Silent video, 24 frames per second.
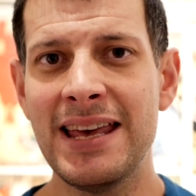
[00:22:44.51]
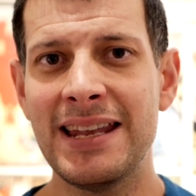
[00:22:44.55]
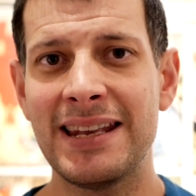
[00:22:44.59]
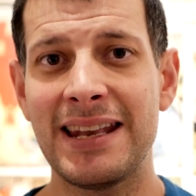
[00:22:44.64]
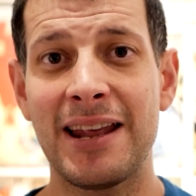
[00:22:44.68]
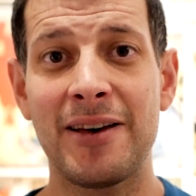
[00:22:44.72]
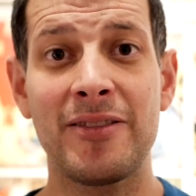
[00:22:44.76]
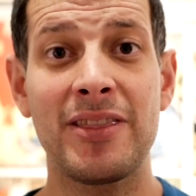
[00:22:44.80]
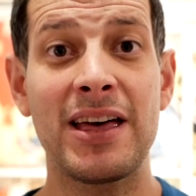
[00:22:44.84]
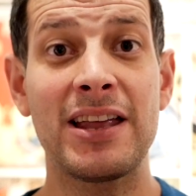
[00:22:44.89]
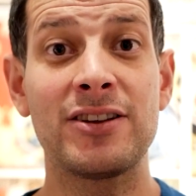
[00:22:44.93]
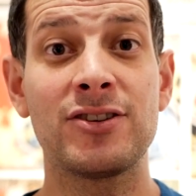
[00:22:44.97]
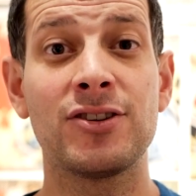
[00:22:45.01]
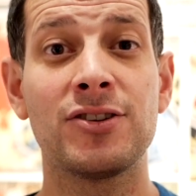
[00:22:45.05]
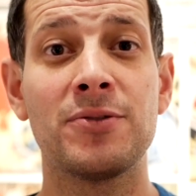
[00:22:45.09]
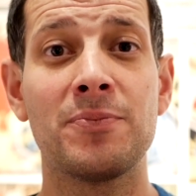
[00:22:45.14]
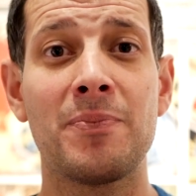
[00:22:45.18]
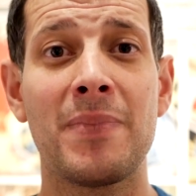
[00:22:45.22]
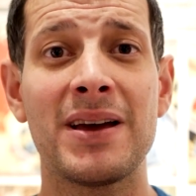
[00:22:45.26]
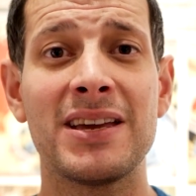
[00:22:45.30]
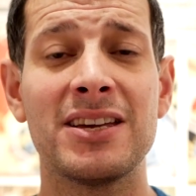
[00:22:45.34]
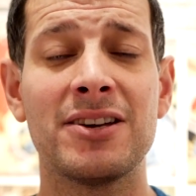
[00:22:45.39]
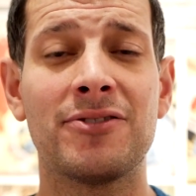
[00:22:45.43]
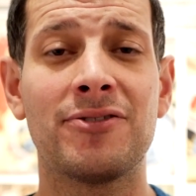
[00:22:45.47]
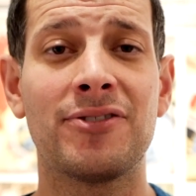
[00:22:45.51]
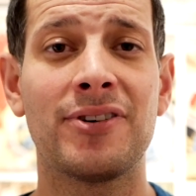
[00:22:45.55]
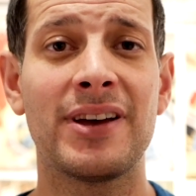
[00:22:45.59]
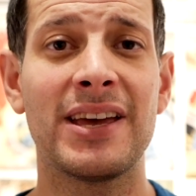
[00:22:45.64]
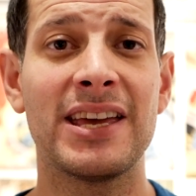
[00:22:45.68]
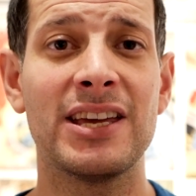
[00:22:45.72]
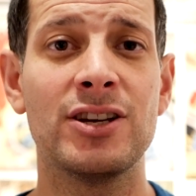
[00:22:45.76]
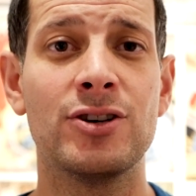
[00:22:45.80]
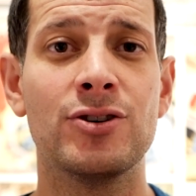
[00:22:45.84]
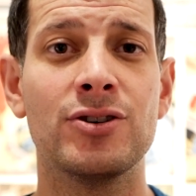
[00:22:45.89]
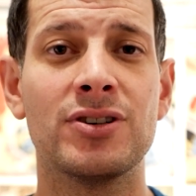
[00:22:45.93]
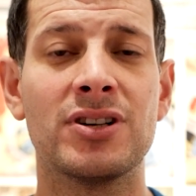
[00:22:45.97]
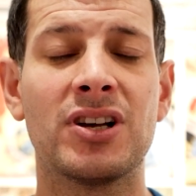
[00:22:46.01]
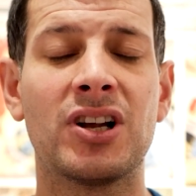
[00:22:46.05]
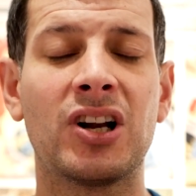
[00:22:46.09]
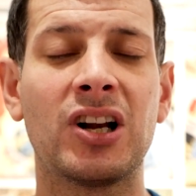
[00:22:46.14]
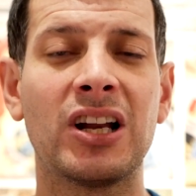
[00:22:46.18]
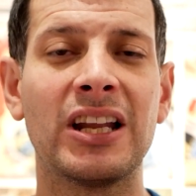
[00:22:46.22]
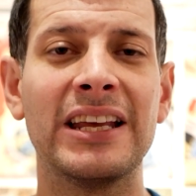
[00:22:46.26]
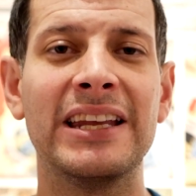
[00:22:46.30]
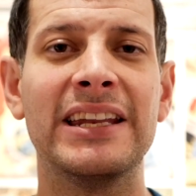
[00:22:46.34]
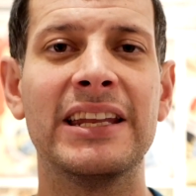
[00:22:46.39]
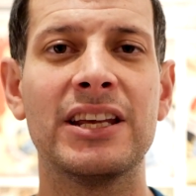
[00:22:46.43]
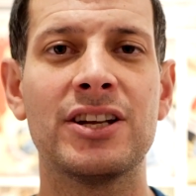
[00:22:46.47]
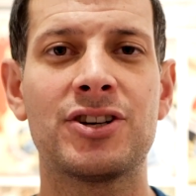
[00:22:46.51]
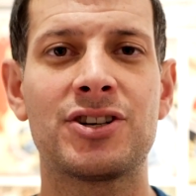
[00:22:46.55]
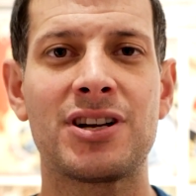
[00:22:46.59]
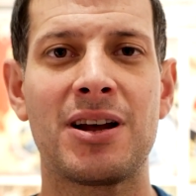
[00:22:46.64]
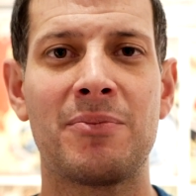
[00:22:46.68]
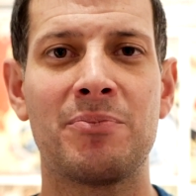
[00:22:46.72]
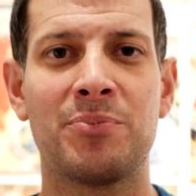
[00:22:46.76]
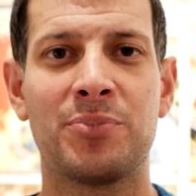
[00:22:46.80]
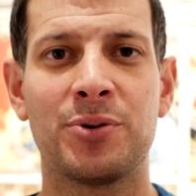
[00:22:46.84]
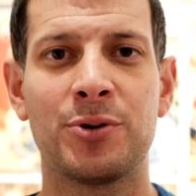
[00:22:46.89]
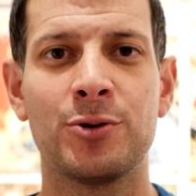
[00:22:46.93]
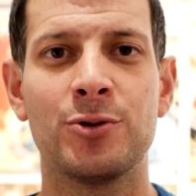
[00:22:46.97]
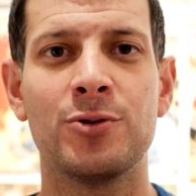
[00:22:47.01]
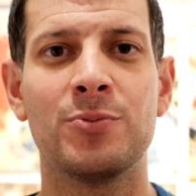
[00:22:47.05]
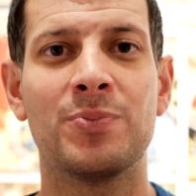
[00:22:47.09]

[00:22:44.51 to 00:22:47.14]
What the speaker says: Now, that doesn't make for a good cleaning shampoo,